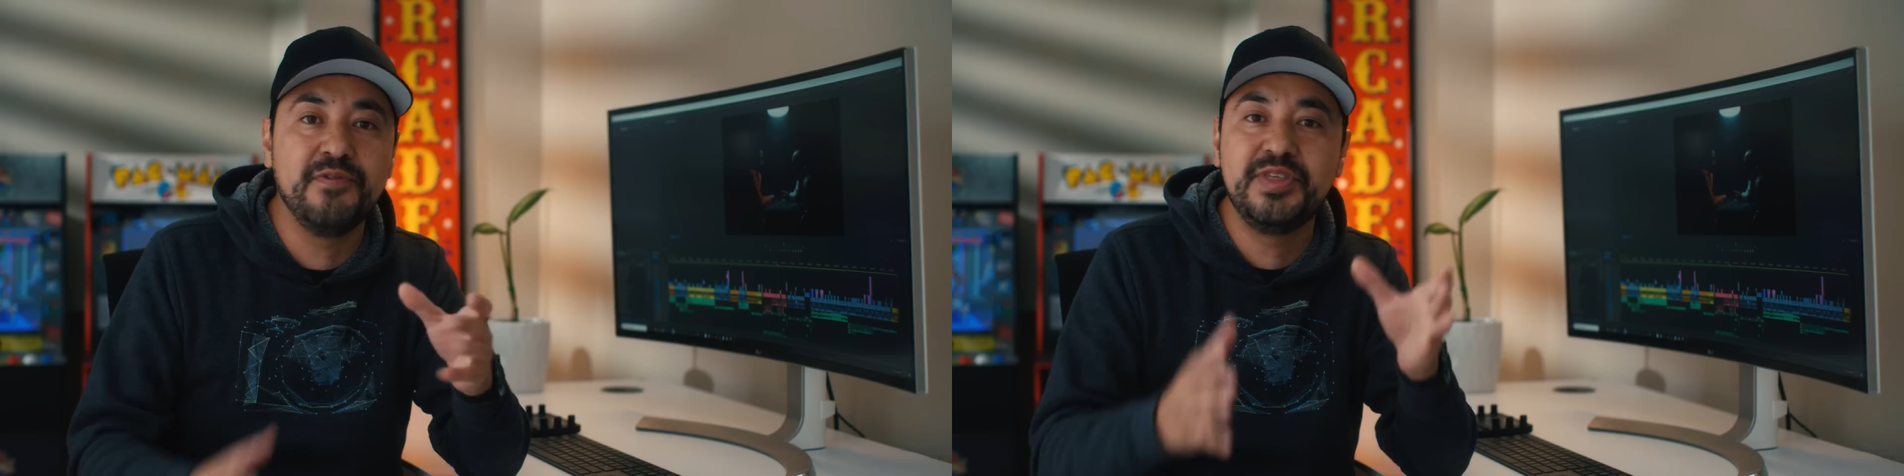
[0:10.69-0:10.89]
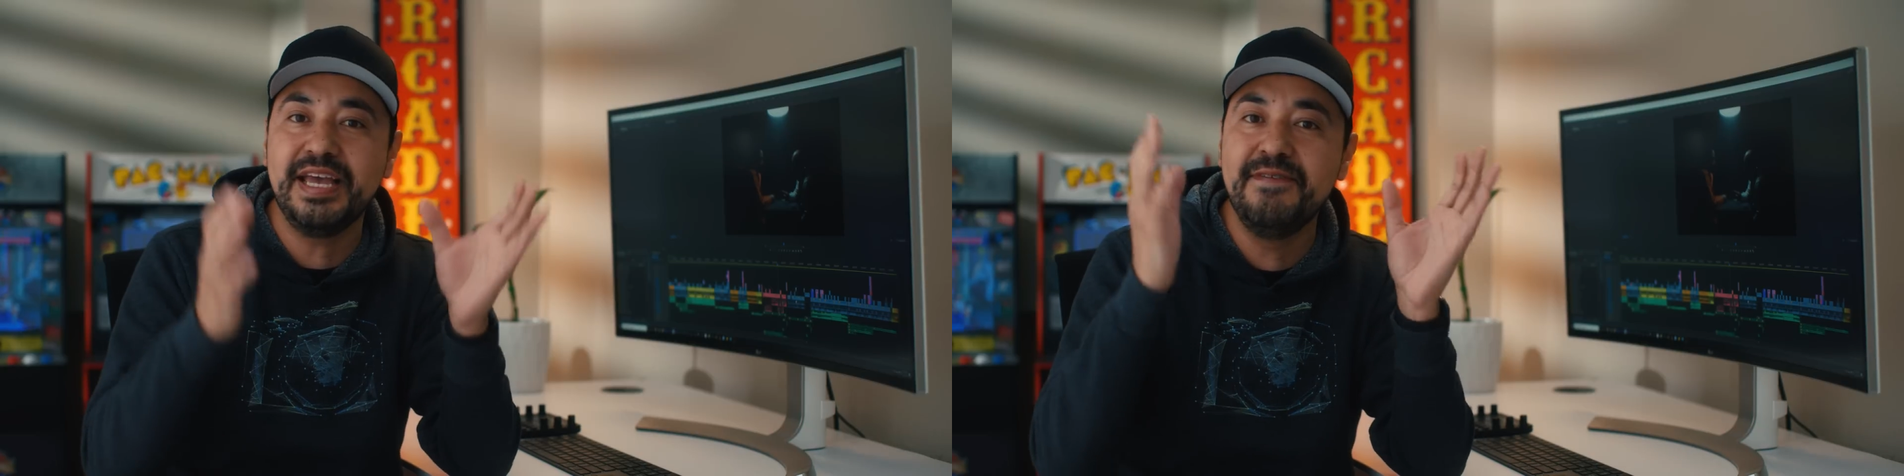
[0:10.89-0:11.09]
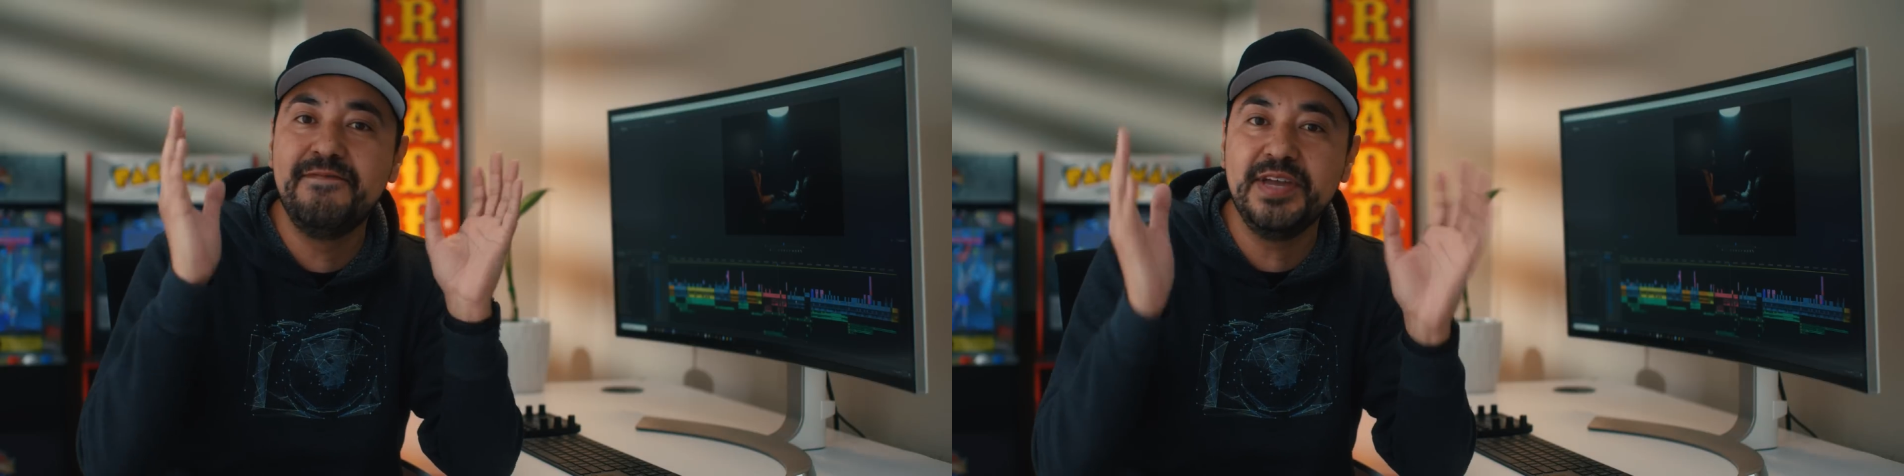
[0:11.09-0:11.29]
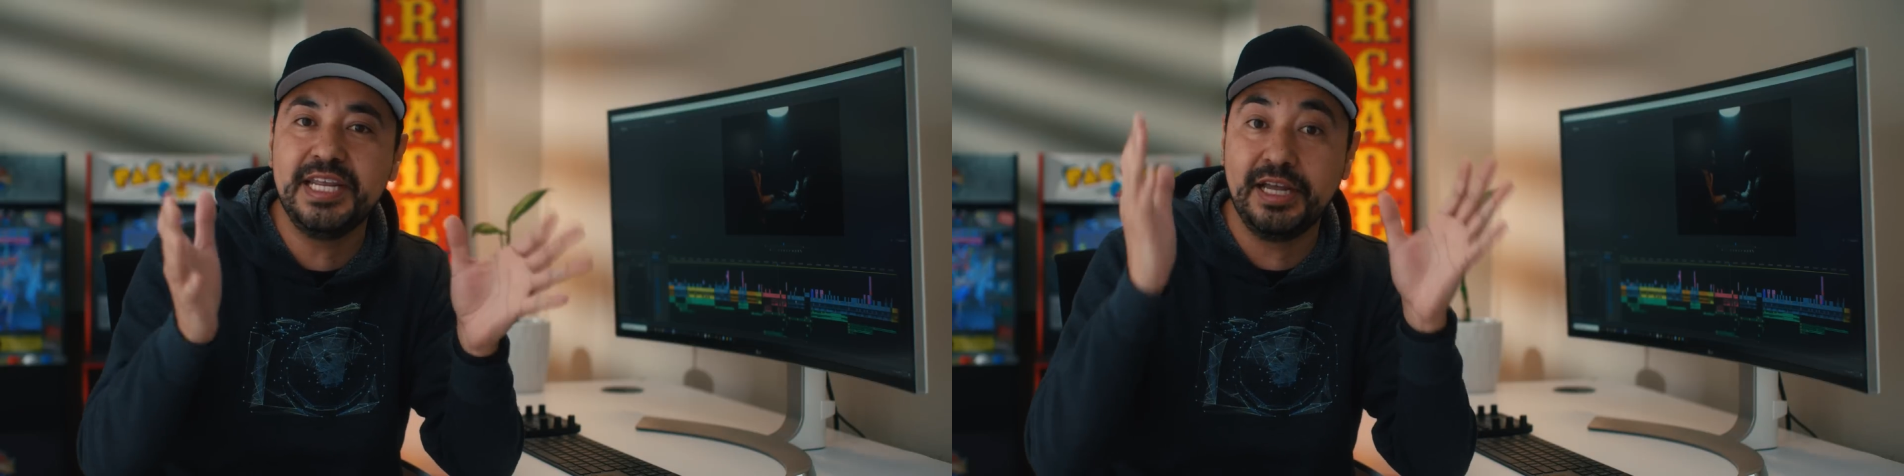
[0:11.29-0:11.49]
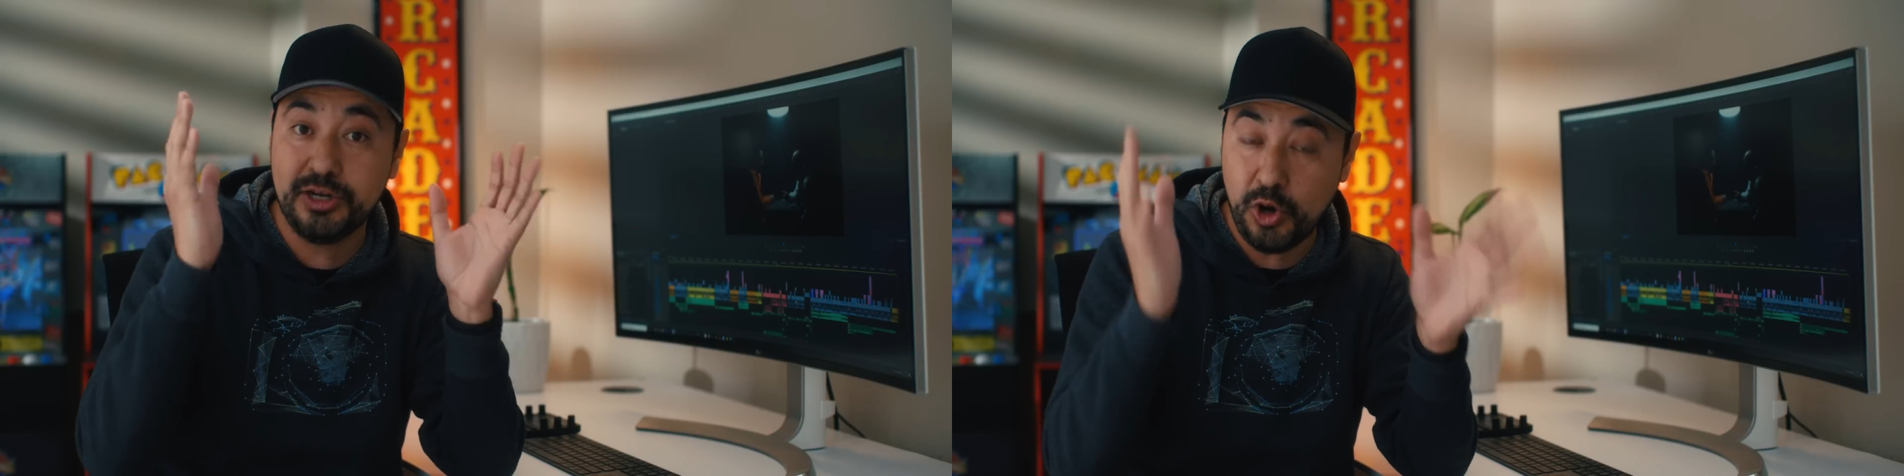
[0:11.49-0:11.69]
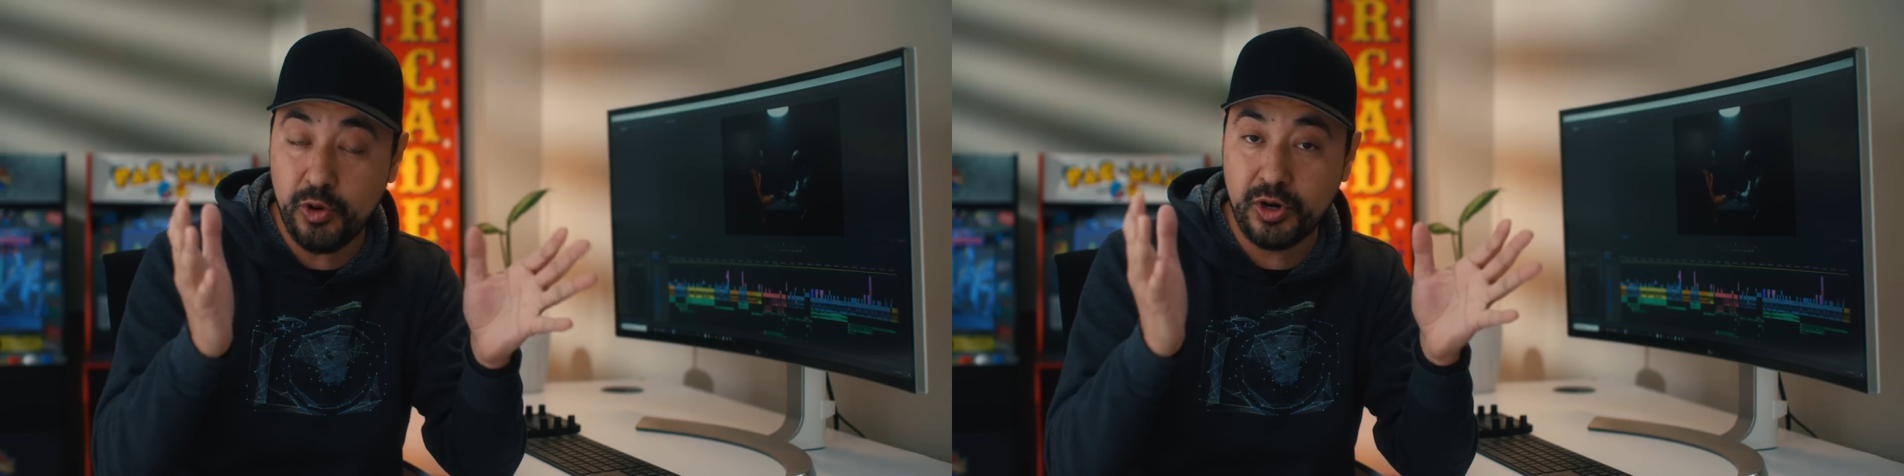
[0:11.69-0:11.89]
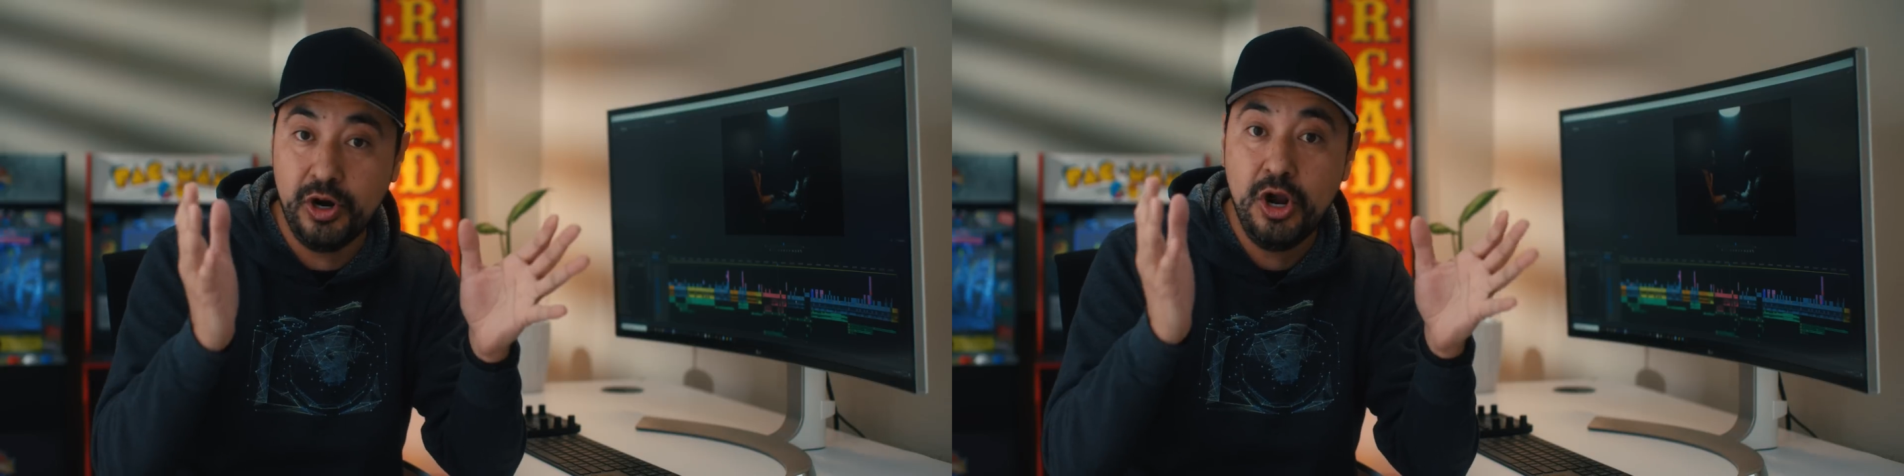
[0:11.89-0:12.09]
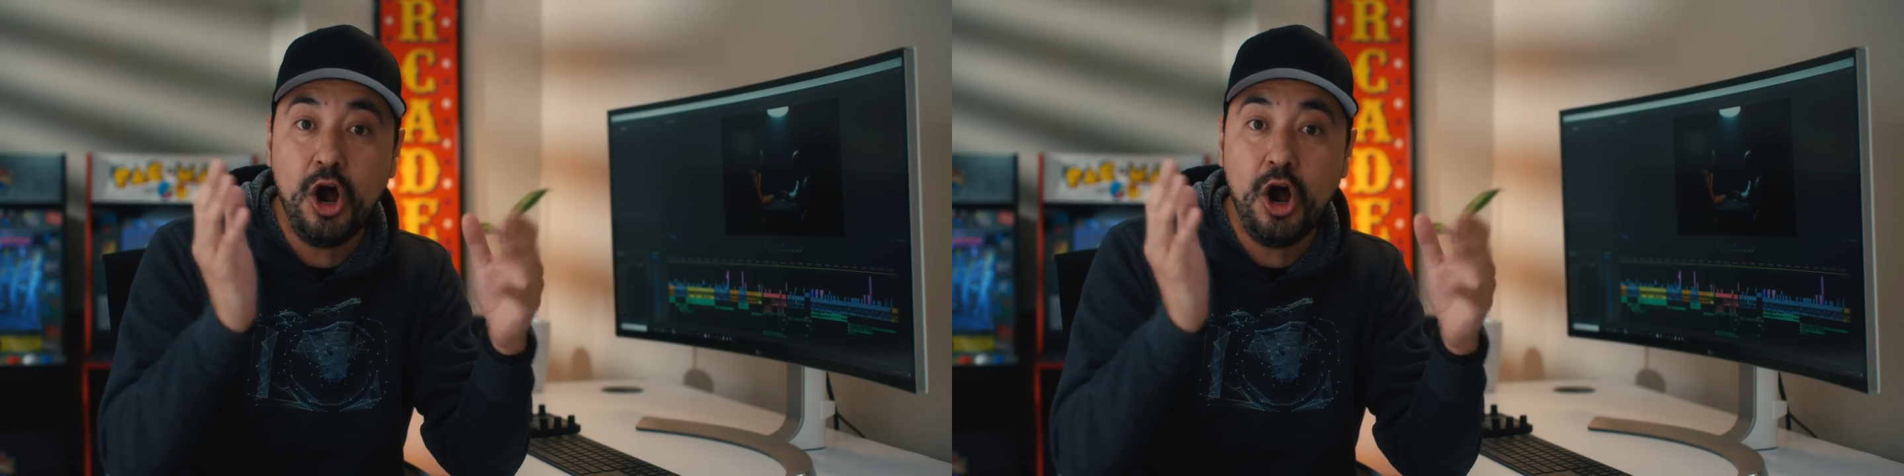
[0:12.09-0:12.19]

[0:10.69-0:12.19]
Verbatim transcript: of the NVIDIA encoder,